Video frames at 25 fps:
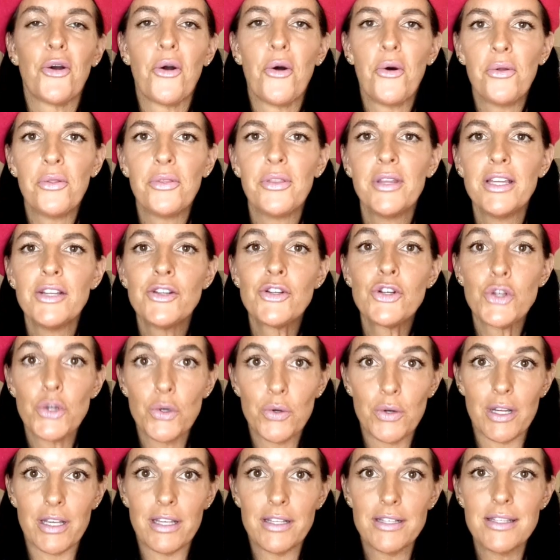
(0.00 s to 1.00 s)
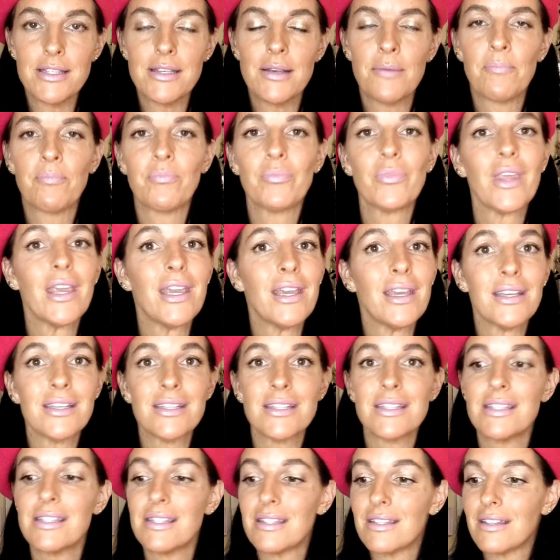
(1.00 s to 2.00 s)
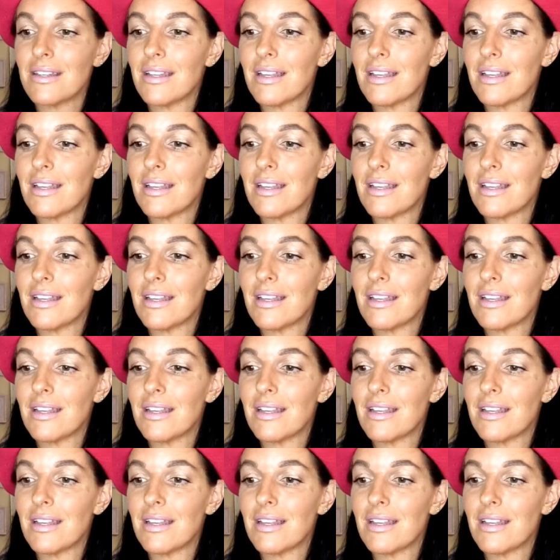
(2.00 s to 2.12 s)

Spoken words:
only choice is